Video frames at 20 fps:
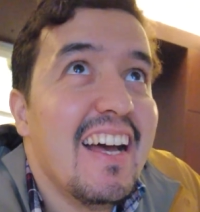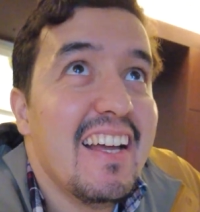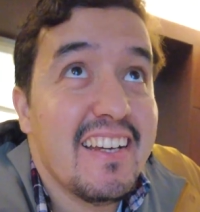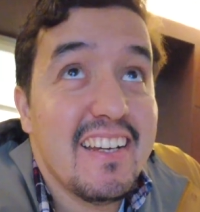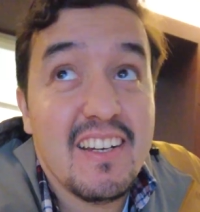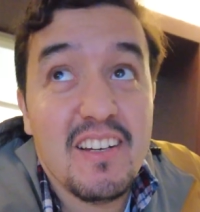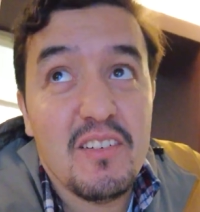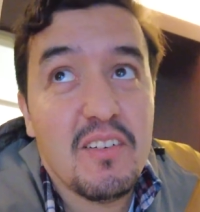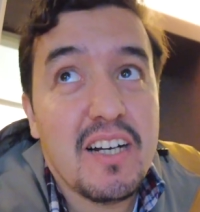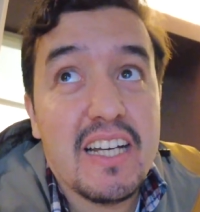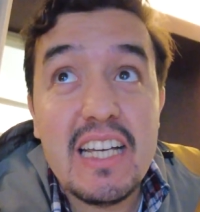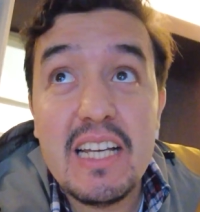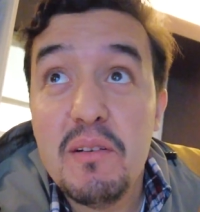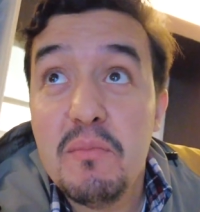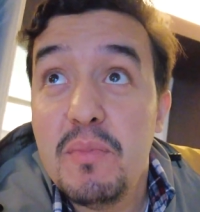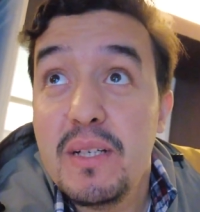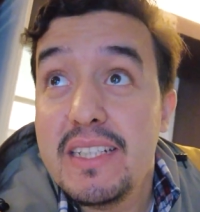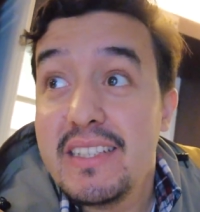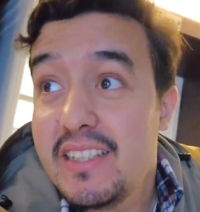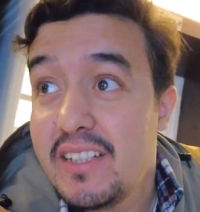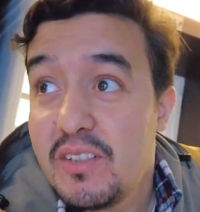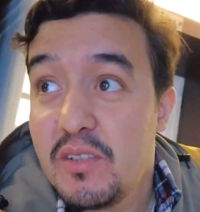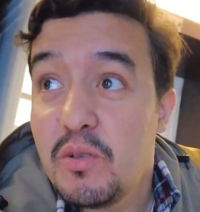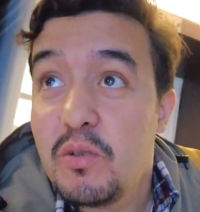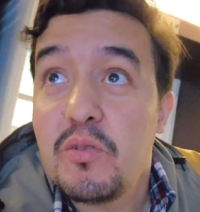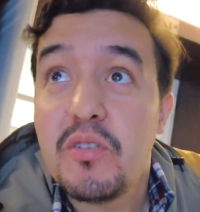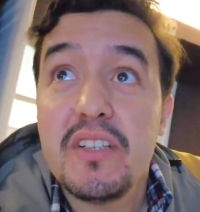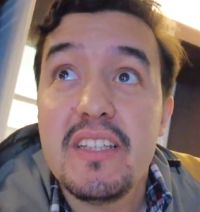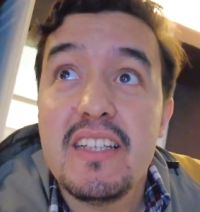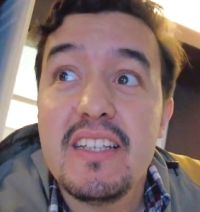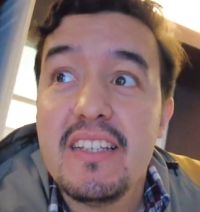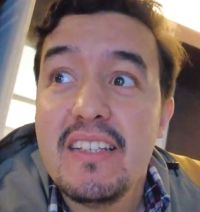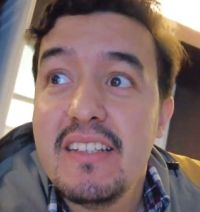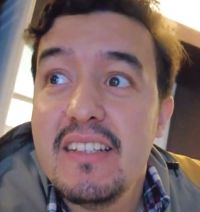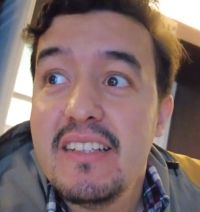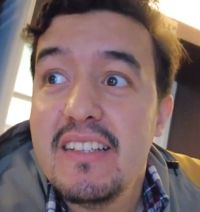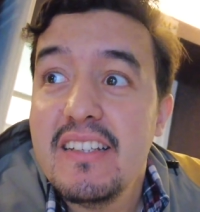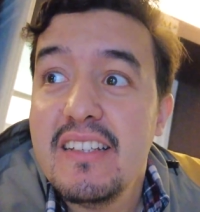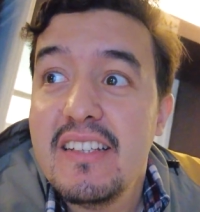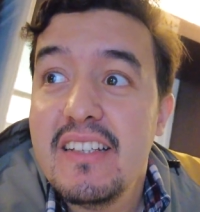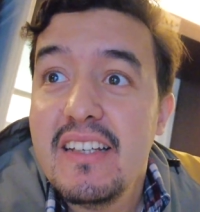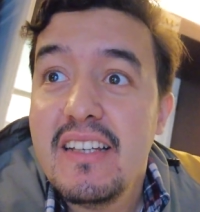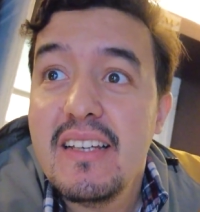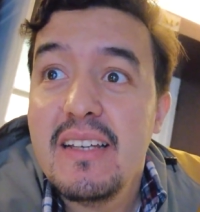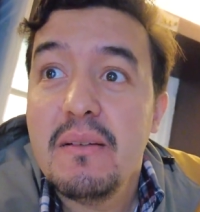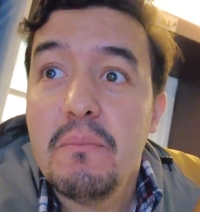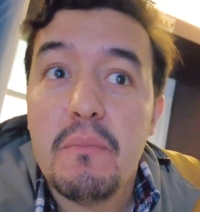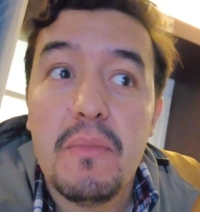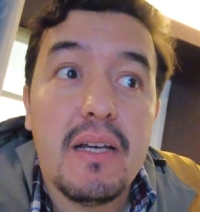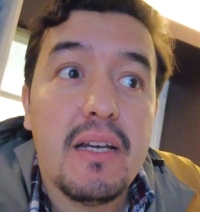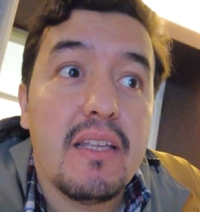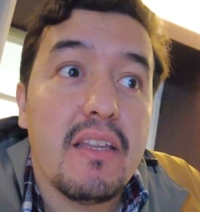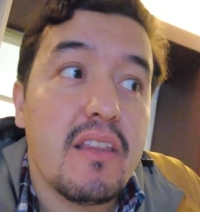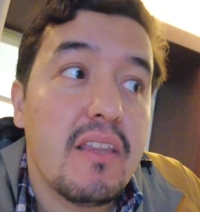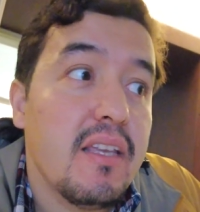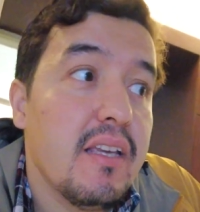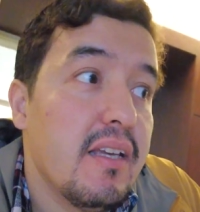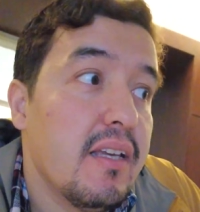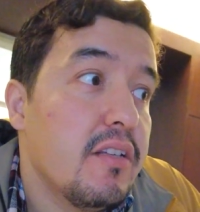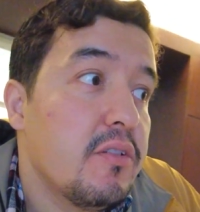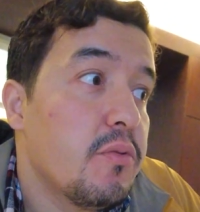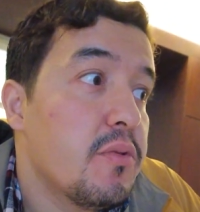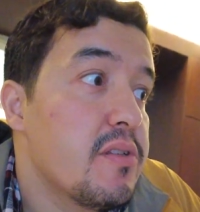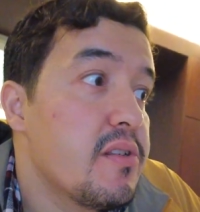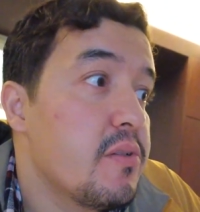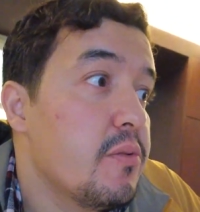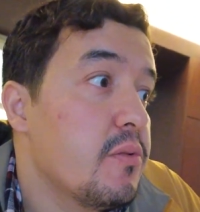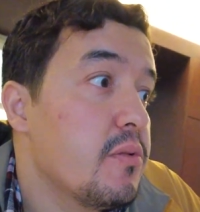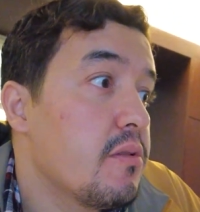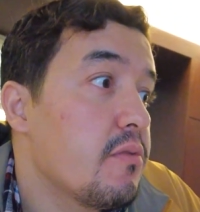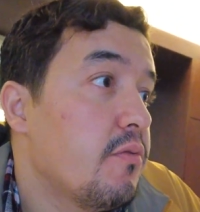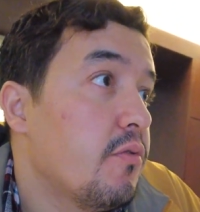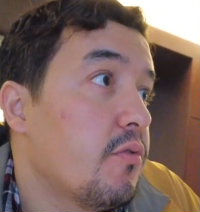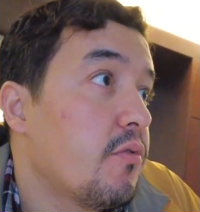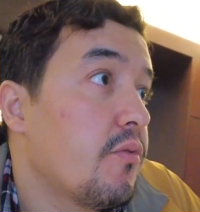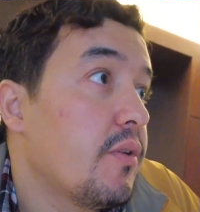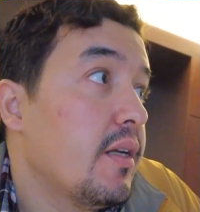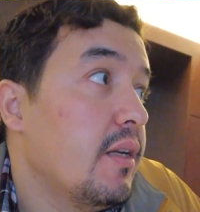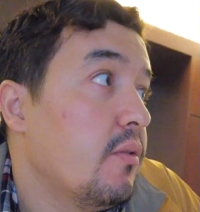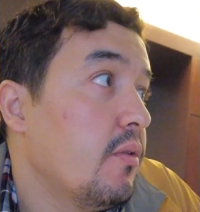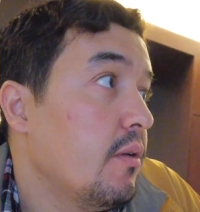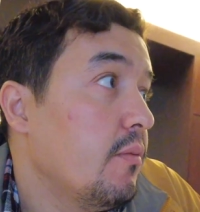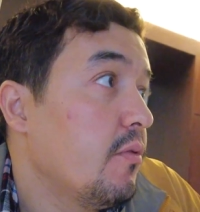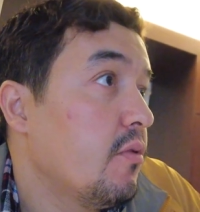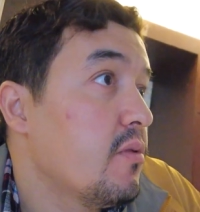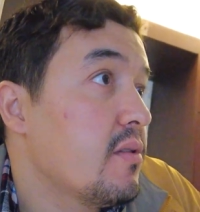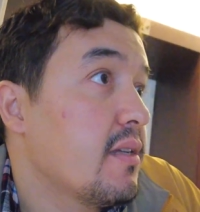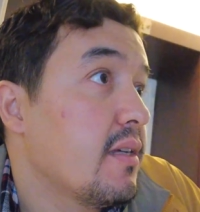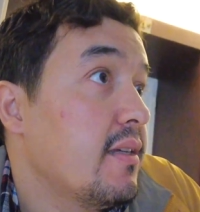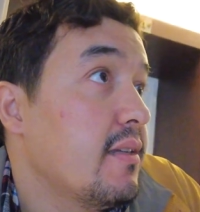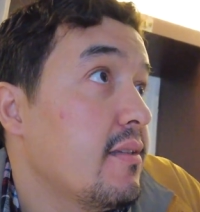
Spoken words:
No, I abandoned already. But I think it was used for railway because I